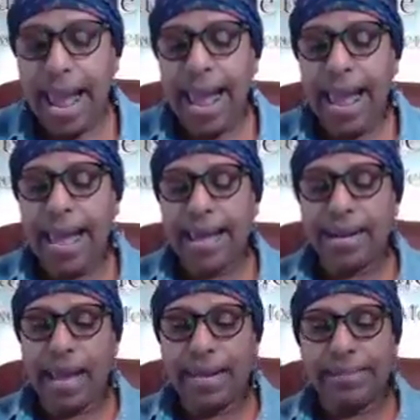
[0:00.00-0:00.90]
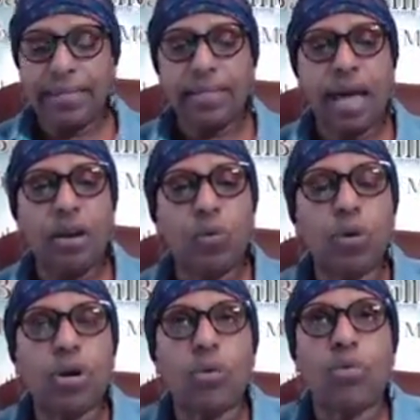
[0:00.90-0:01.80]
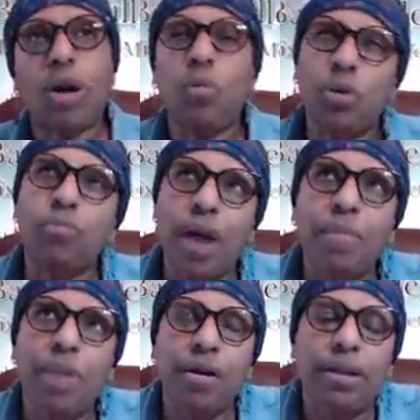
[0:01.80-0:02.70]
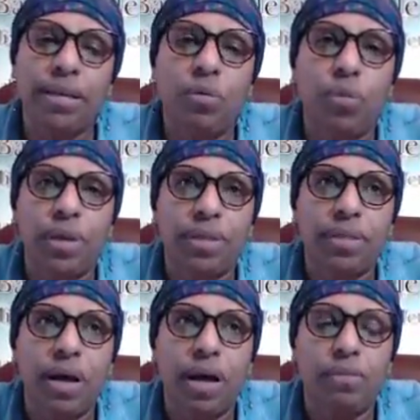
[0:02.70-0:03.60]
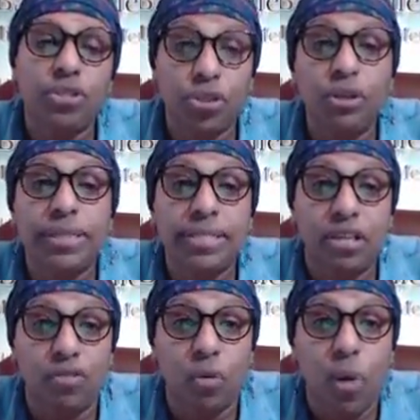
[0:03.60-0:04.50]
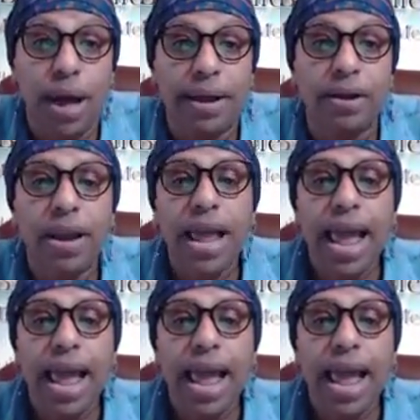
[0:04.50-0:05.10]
And I did a lot of work. I worked primarily with sterling silver wire.